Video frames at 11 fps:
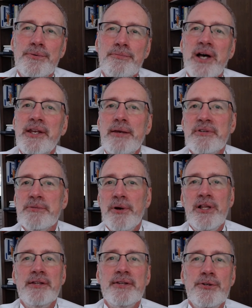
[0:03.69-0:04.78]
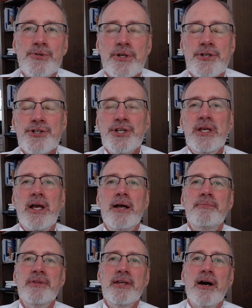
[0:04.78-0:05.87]
My name is Paul-André Durocher.
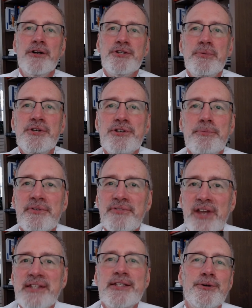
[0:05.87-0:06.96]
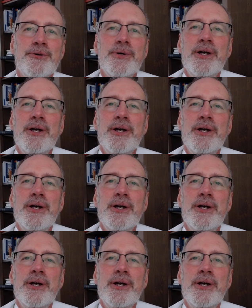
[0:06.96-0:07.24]
I'm the Archbishop of Gatineau.